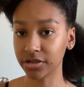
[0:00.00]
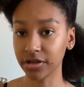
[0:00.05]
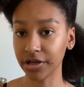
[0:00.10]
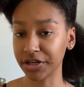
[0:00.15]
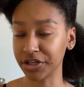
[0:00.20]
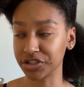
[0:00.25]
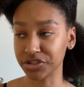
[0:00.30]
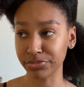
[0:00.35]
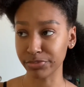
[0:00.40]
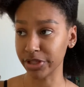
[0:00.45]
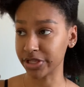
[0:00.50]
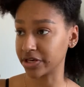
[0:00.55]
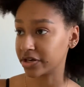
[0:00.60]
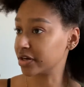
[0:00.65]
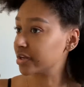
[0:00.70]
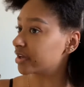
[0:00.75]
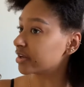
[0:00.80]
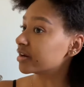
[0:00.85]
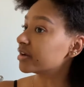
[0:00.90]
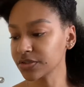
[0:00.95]
and I just blended
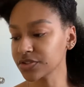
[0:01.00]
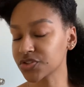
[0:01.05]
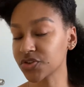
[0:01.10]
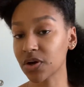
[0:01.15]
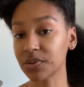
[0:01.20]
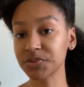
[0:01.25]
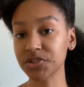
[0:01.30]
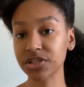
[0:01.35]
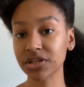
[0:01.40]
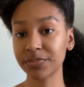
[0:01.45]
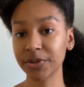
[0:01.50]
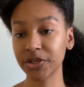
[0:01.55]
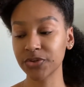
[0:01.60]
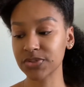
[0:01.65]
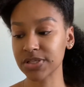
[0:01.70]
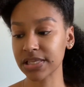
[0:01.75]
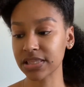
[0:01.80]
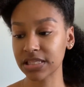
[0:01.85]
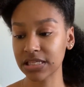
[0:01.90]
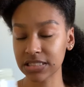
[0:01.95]
it. So I'm just gonna be
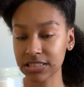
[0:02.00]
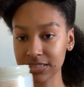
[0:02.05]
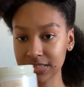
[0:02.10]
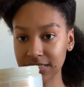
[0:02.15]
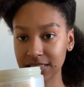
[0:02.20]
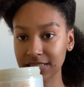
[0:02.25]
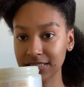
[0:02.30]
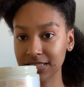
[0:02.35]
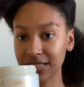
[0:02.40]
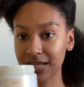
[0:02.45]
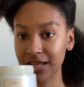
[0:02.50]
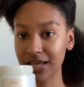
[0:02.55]
using this